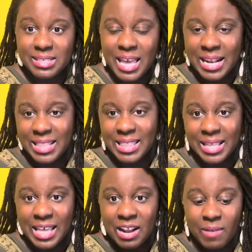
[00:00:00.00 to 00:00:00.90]
Anything
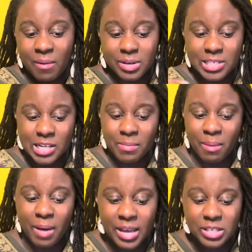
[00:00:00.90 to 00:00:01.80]
that I've ever set my
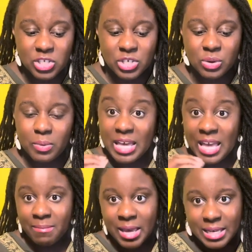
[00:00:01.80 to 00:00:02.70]
mind to,
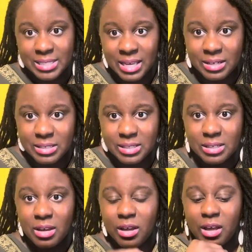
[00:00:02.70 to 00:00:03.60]
it makes sense.
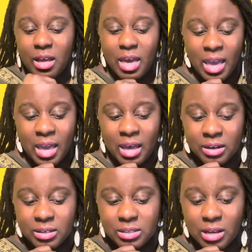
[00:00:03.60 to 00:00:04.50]

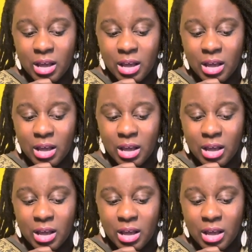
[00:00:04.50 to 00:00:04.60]
And